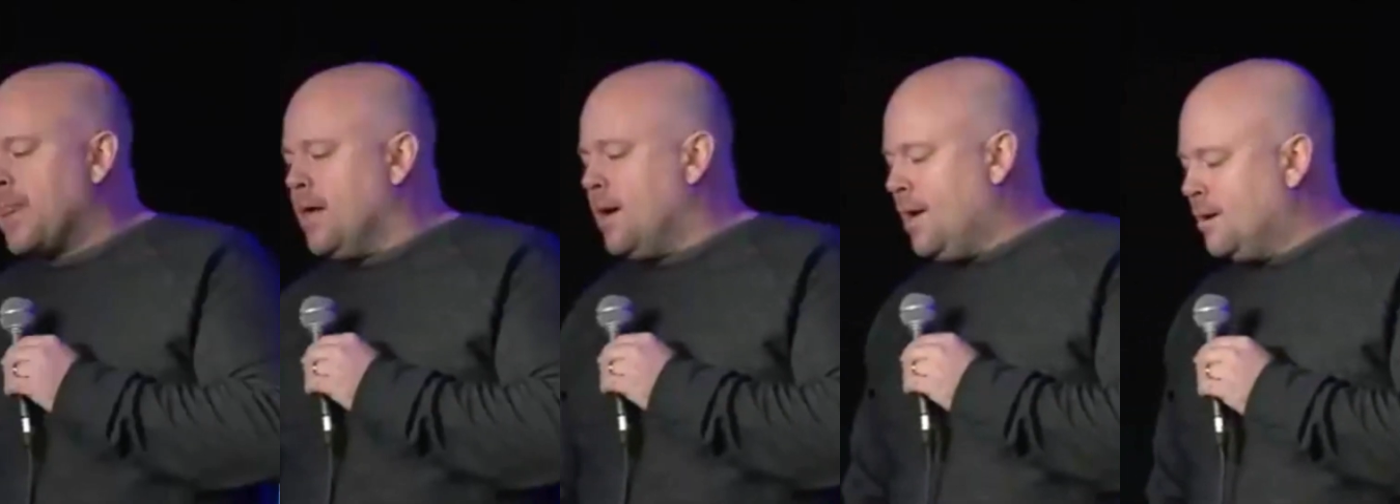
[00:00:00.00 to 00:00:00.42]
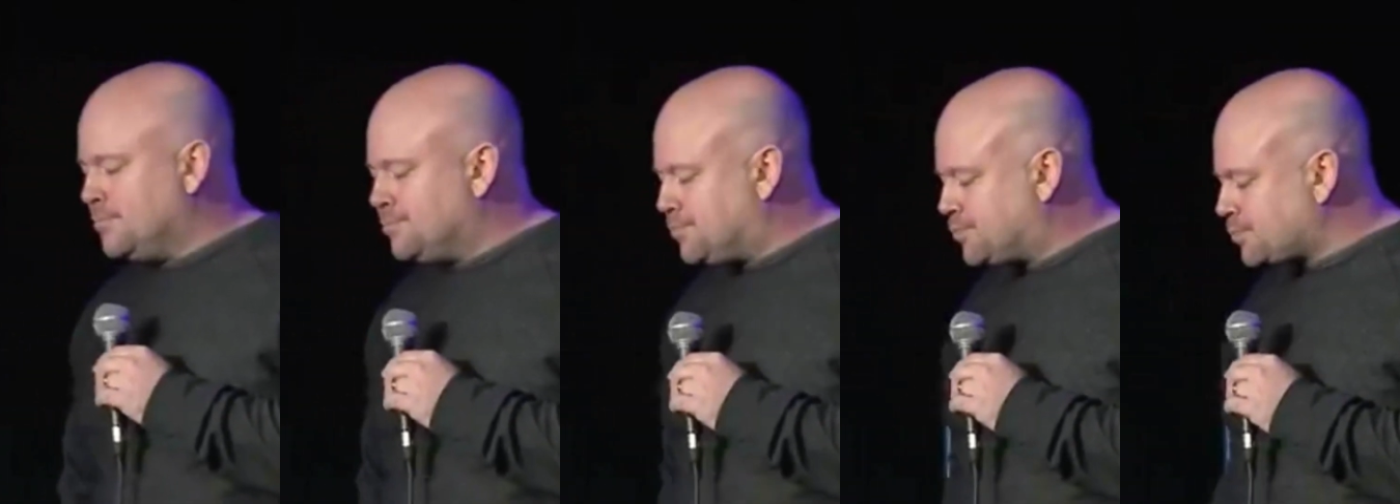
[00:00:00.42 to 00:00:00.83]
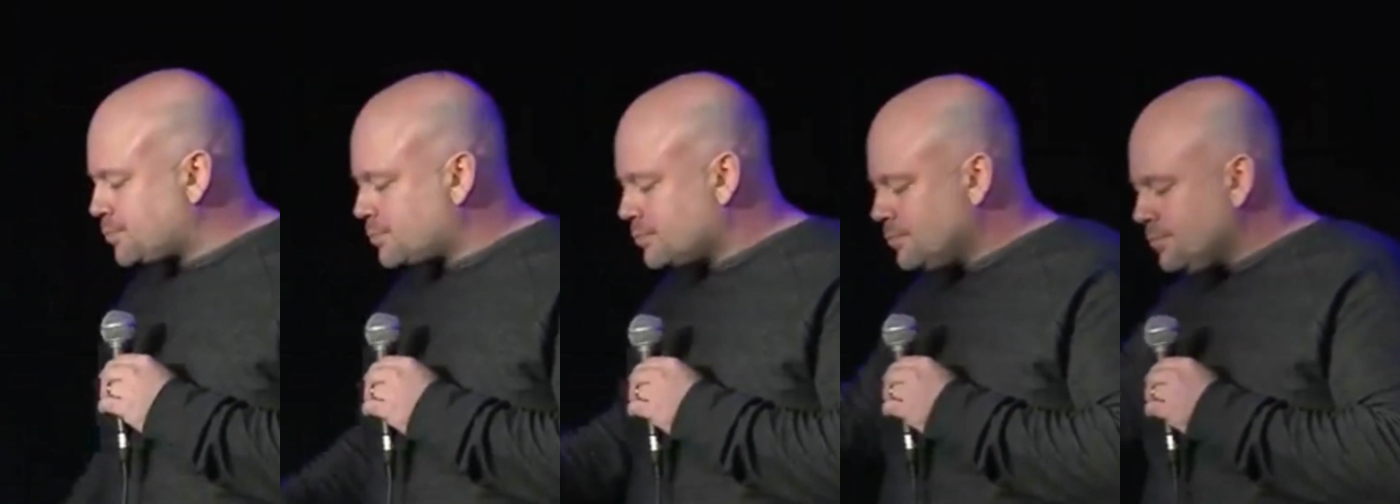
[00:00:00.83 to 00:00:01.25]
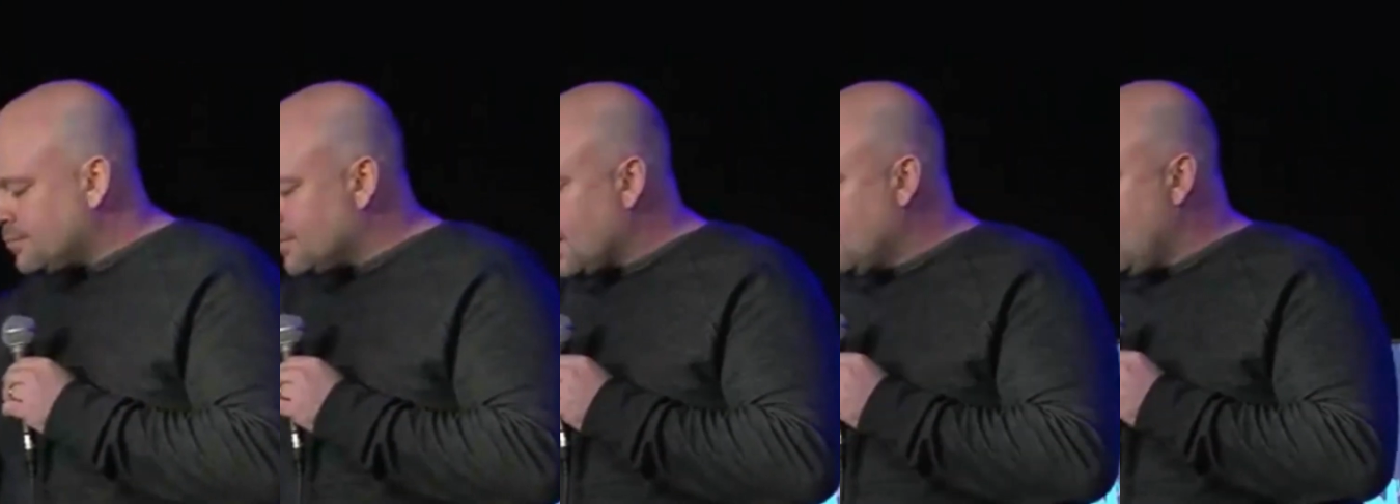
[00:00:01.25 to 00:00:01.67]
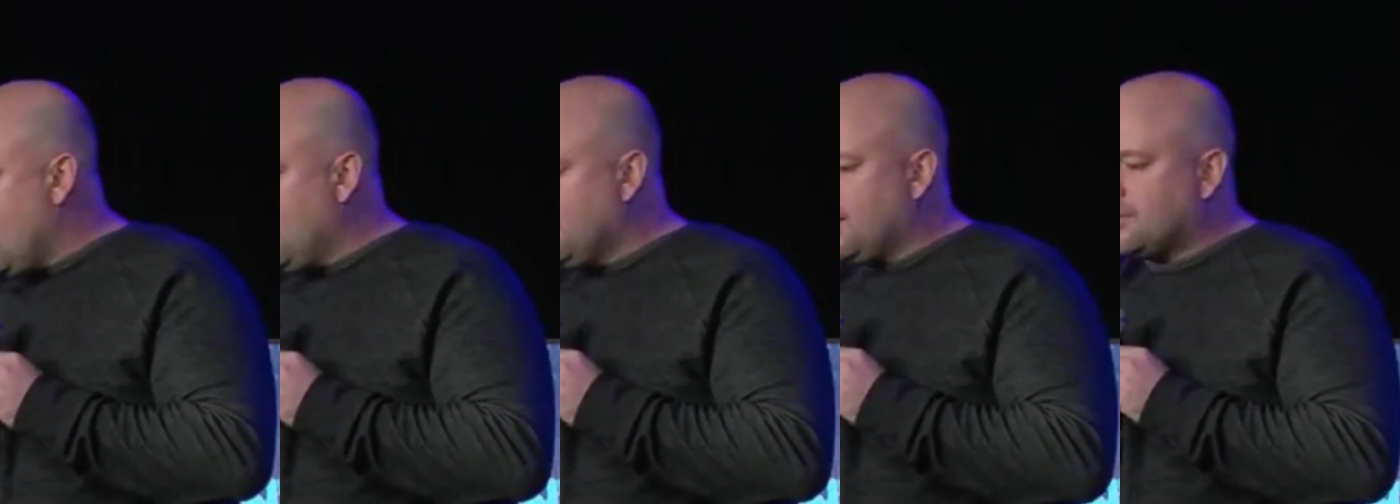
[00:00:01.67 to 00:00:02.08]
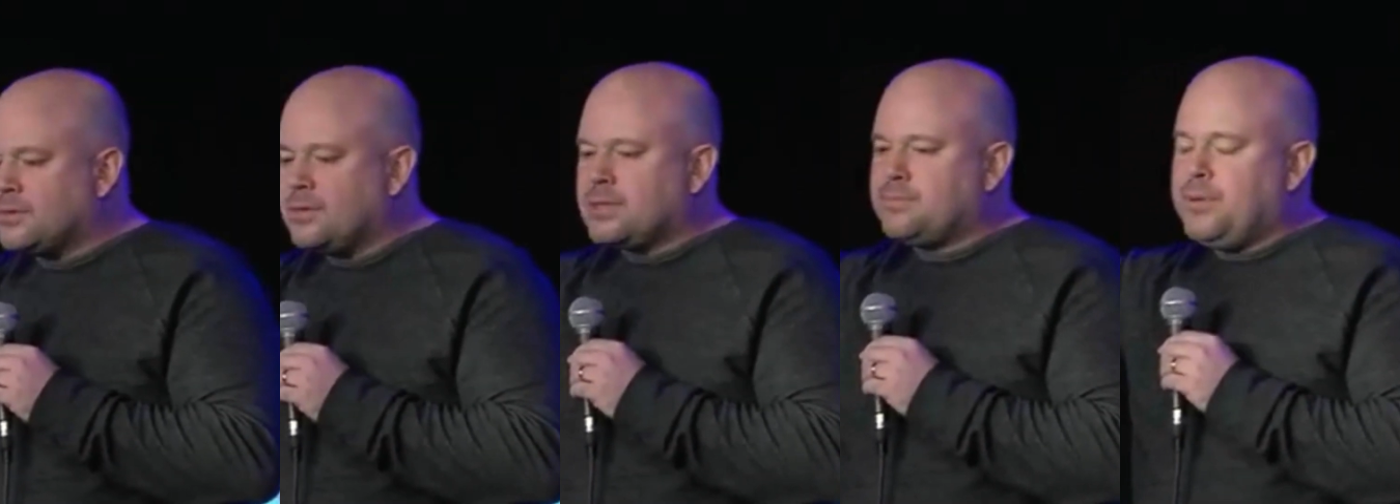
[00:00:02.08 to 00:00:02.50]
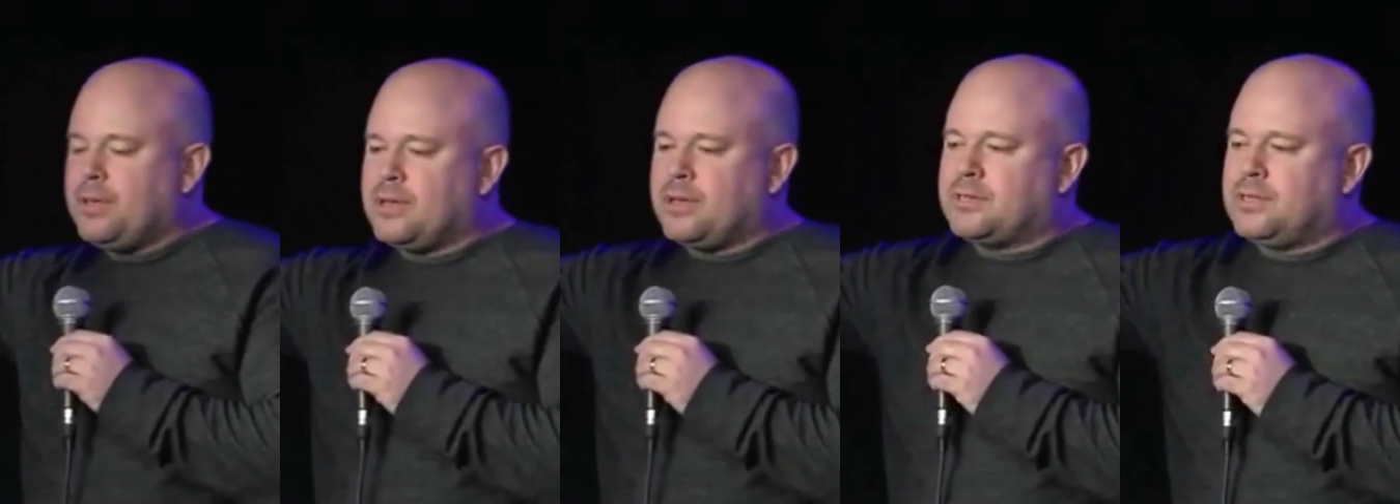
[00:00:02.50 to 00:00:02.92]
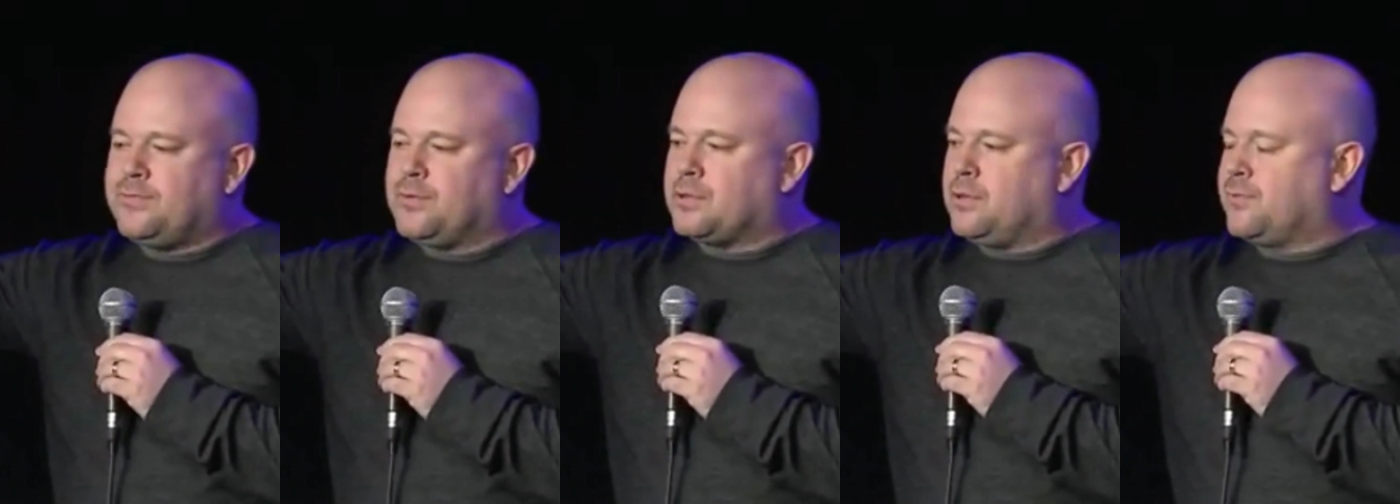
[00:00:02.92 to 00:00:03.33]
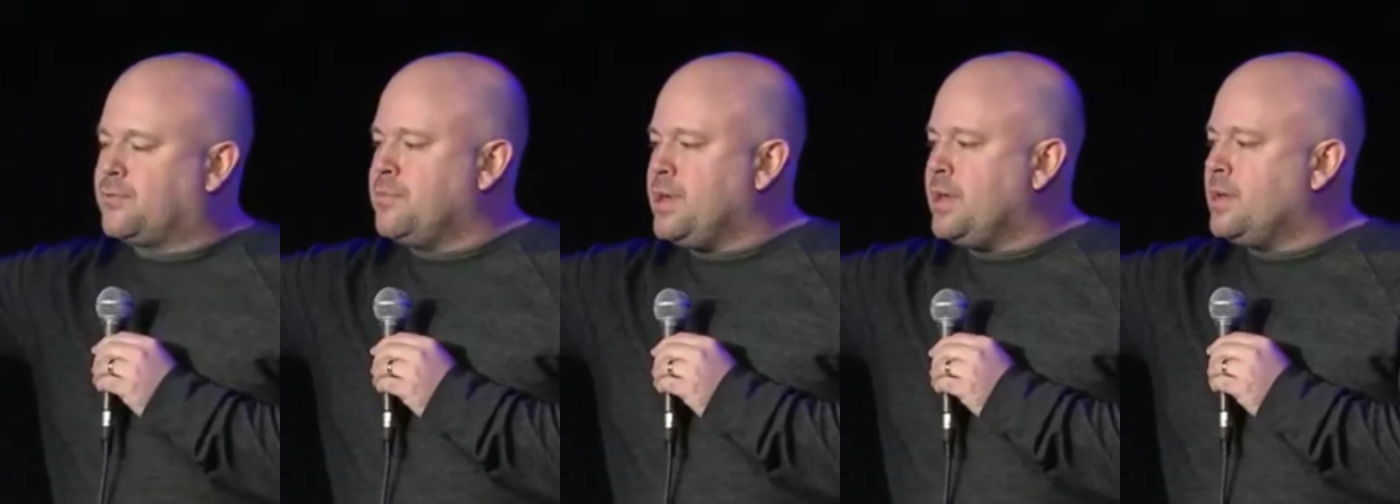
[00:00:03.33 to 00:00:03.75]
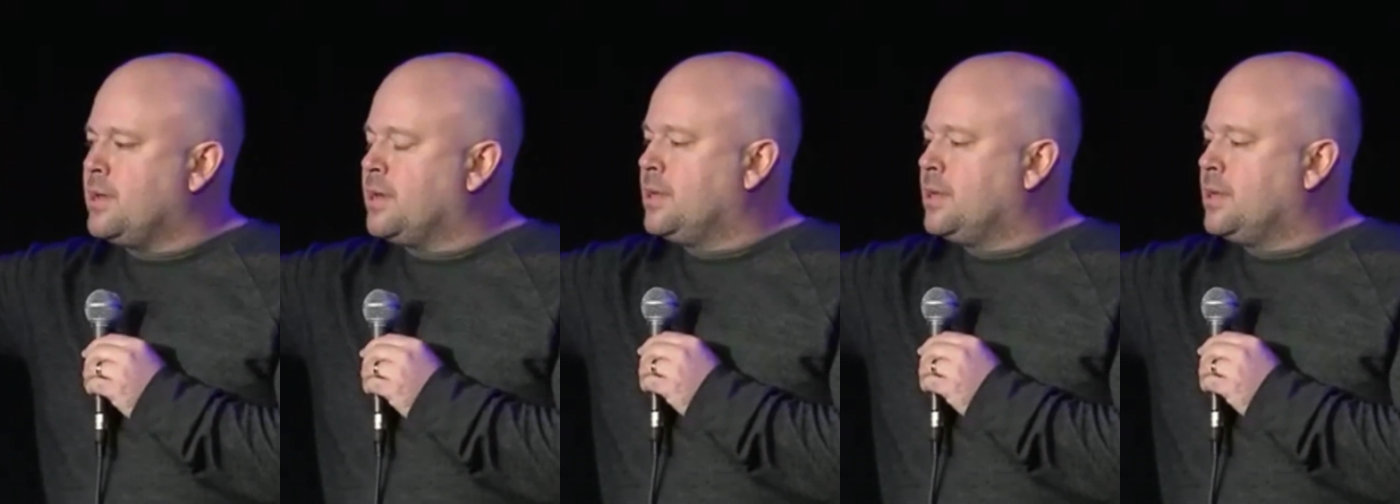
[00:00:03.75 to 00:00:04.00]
So that's been difficult for me.